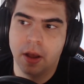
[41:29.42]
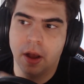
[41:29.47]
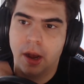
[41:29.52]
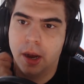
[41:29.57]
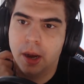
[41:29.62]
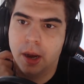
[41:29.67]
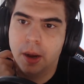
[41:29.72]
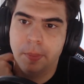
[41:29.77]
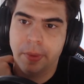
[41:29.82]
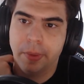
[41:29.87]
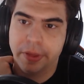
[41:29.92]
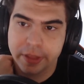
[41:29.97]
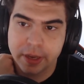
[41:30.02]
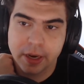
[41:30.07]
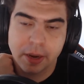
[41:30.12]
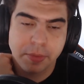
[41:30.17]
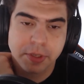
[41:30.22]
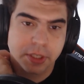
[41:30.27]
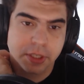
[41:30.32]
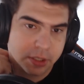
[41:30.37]
I
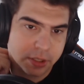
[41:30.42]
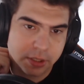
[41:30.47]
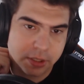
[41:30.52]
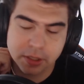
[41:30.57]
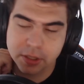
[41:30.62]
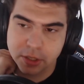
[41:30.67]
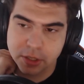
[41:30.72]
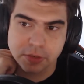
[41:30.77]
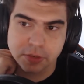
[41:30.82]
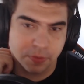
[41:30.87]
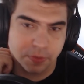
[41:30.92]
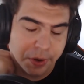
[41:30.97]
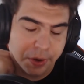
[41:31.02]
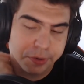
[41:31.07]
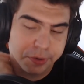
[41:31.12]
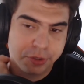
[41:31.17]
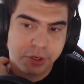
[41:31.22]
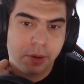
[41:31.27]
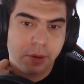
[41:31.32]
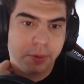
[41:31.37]
think Nemesis does a
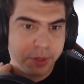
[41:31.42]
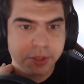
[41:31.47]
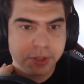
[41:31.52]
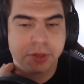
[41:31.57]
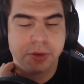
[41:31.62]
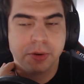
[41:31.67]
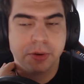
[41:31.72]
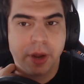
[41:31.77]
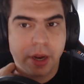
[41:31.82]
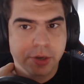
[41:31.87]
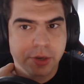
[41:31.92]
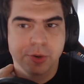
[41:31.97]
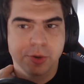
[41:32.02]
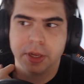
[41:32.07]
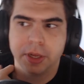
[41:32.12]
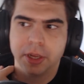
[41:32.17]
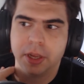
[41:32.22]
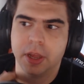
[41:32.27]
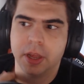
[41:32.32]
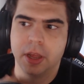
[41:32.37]
very good job of this too,
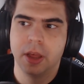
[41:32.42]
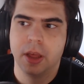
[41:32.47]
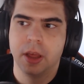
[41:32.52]
actually.